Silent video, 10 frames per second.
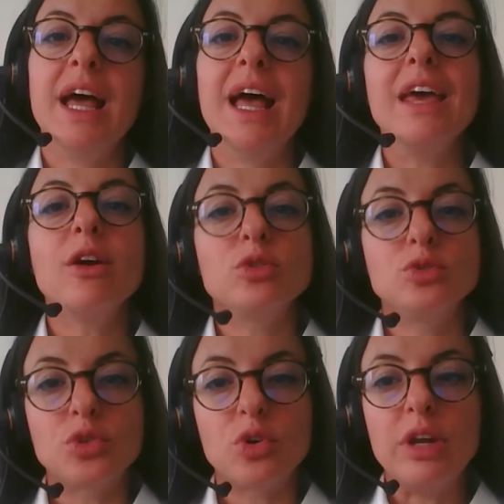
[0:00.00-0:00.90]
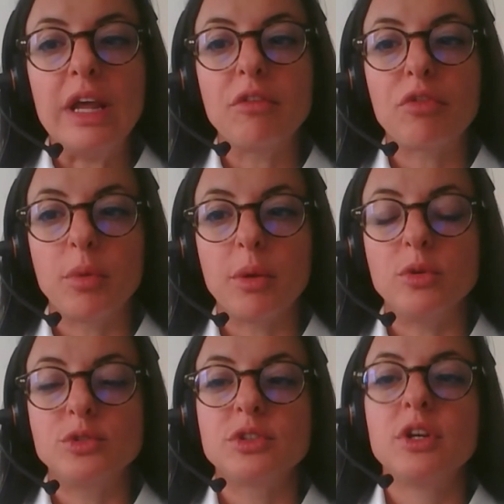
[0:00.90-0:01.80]
and controlling from
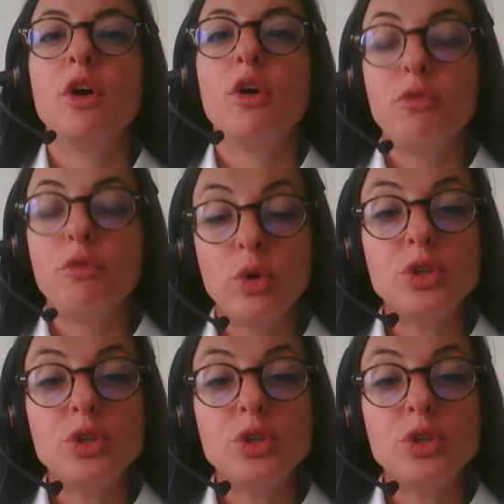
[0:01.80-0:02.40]
remote, fuel